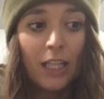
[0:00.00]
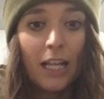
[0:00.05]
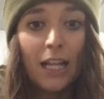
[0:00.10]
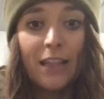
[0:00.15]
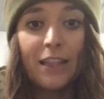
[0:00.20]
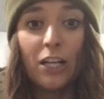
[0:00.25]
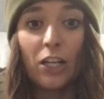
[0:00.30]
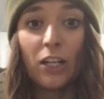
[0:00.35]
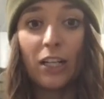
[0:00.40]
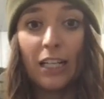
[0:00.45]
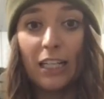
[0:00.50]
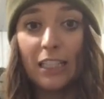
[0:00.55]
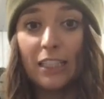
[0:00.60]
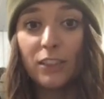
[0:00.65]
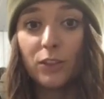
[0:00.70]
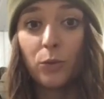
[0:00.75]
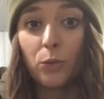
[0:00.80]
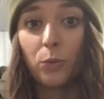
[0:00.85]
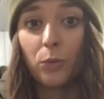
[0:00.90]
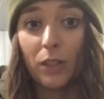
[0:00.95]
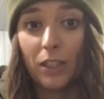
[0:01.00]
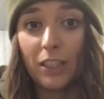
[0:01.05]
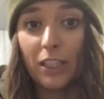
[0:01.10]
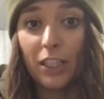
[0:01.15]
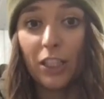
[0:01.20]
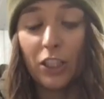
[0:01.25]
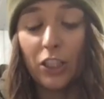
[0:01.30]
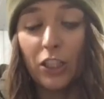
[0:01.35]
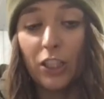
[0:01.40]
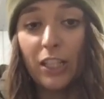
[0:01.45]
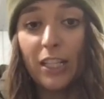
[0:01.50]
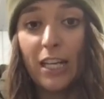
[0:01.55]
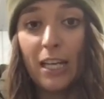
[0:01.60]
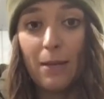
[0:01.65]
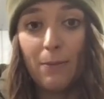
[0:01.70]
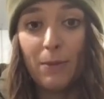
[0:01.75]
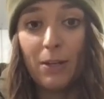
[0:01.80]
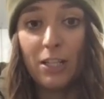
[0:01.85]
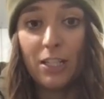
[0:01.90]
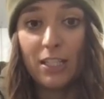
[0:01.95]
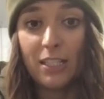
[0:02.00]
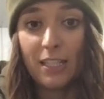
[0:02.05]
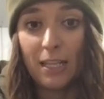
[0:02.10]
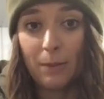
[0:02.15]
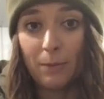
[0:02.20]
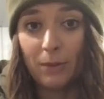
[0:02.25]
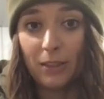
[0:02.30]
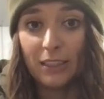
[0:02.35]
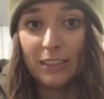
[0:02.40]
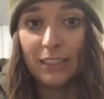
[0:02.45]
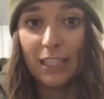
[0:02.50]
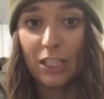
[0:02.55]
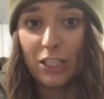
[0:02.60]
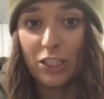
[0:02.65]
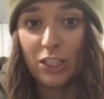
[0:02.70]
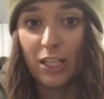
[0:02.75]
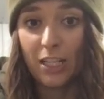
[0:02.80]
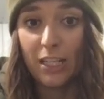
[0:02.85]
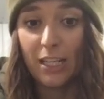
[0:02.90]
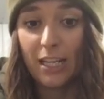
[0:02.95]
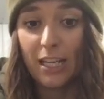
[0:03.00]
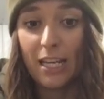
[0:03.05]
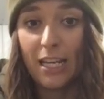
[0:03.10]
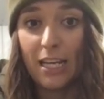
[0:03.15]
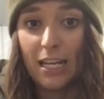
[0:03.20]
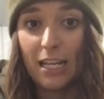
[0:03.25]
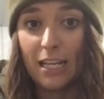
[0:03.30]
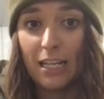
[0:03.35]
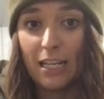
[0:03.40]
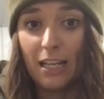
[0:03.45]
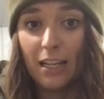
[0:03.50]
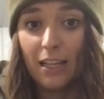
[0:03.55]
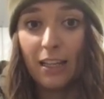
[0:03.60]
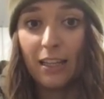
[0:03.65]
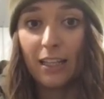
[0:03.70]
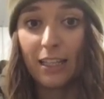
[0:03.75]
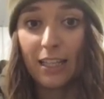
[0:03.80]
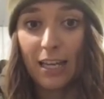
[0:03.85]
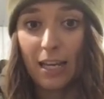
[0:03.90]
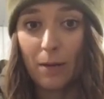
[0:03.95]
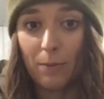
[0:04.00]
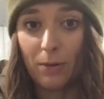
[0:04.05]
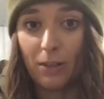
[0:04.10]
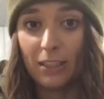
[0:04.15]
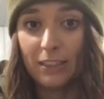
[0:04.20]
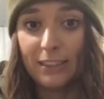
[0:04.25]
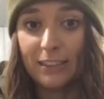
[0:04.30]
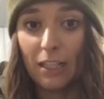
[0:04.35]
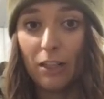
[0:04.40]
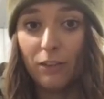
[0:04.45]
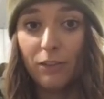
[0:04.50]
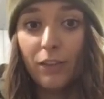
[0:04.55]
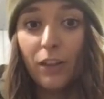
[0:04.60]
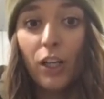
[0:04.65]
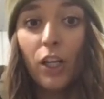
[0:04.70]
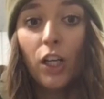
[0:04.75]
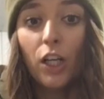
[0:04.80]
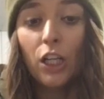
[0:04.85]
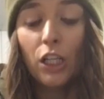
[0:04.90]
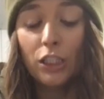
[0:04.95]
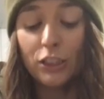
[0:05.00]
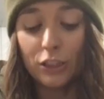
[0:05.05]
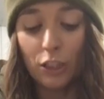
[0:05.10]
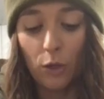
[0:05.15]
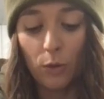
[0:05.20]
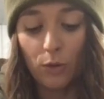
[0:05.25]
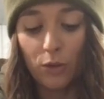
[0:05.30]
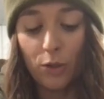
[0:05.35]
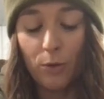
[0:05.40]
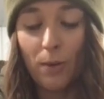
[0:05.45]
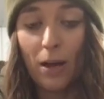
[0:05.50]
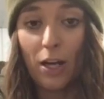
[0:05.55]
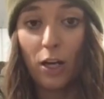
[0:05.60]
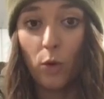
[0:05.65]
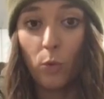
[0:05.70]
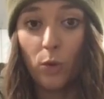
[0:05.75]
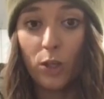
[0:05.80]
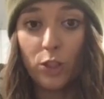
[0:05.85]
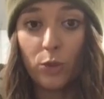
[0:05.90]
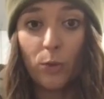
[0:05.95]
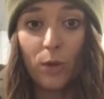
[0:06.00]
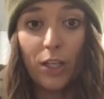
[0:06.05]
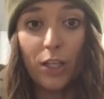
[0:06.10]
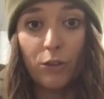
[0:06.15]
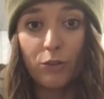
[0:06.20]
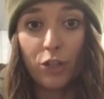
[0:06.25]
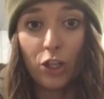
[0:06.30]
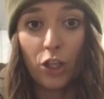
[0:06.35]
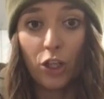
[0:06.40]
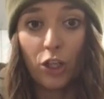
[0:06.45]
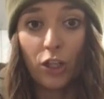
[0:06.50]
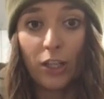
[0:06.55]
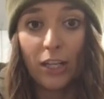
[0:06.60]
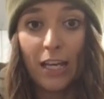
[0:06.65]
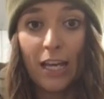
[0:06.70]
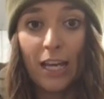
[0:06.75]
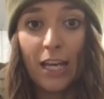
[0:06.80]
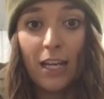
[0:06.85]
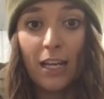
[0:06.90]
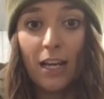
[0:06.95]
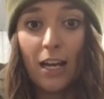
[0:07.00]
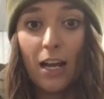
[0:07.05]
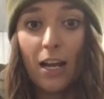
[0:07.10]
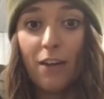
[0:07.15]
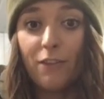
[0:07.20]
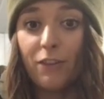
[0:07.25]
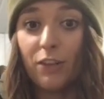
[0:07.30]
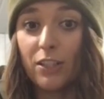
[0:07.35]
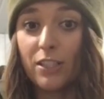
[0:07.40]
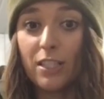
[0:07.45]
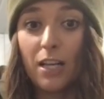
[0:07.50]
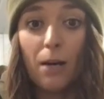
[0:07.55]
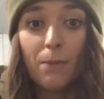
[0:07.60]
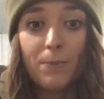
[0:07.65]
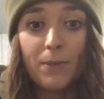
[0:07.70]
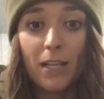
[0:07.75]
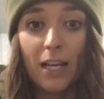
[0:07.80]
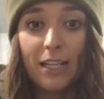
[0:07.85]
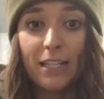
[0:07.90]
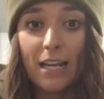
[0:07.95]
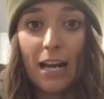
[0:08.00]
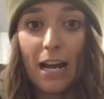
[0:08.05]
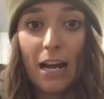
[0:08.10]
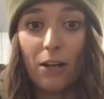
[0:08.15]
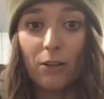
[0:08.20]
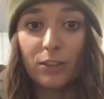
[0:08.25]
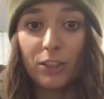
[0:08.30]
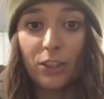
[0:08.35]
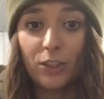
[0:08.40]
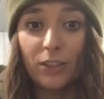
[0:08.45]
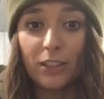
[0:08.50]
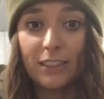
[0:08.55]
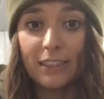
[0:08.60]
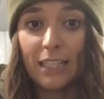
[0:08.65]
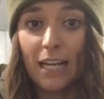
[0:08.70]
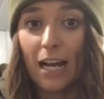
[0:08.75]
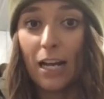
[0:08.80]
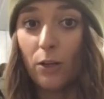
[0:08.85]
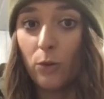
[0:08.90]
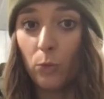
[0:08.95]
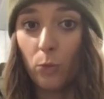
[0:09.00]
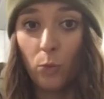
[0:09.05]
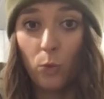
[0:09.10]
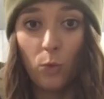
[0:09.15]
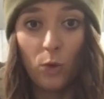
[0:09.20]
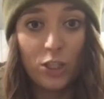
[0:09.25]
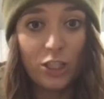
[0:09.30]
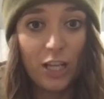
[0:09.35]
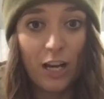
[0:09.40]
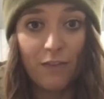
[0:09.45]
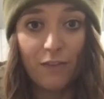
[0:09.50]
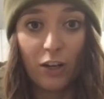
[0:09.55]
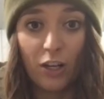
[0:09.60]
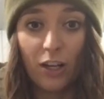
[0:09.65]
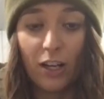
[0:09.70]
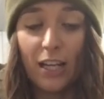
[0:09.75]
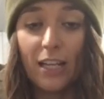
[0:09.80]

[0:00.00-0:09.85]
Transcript: there is really good image stabilization in the camera itself. So no matter which way you turn it, if it's upside down, to the side, whichever,